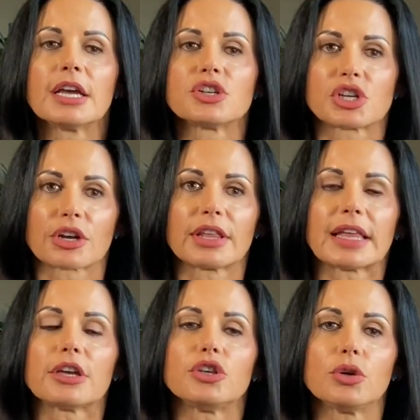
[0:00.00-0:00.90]
sharing
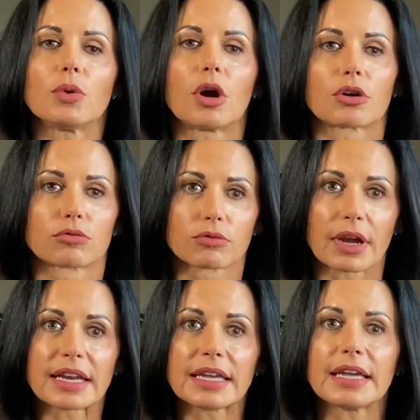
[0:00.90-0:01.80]
that you are
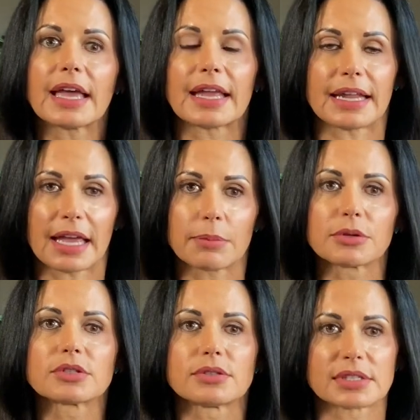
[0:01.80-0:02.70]
ready and
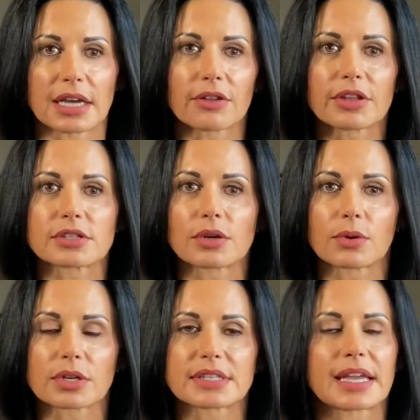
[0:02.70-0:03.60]
able to sell this
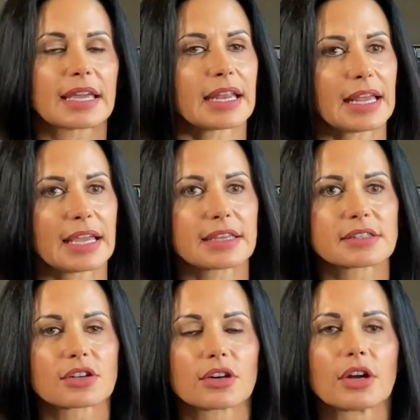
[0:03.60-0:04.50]
horse and can
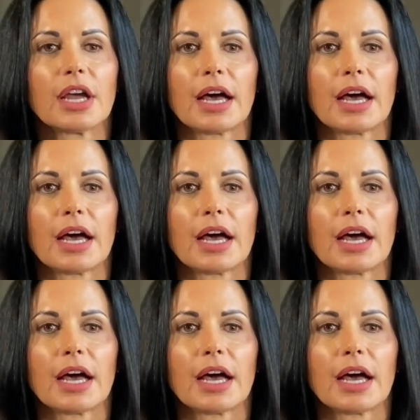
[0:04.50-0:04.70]
answer